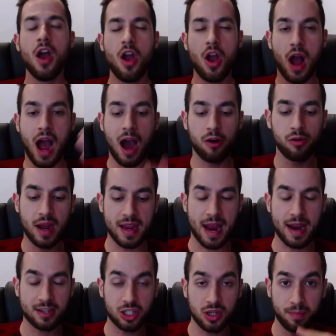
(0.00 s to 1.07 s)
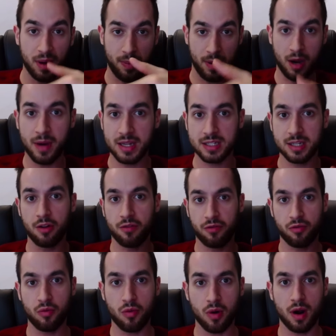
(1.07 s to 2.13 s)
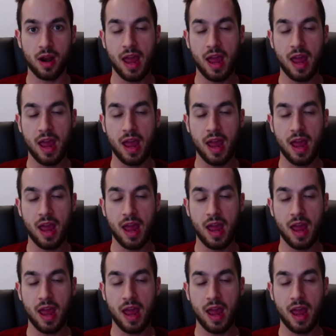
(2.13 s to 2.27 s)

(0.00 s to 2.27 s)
How do I actually prepare myself for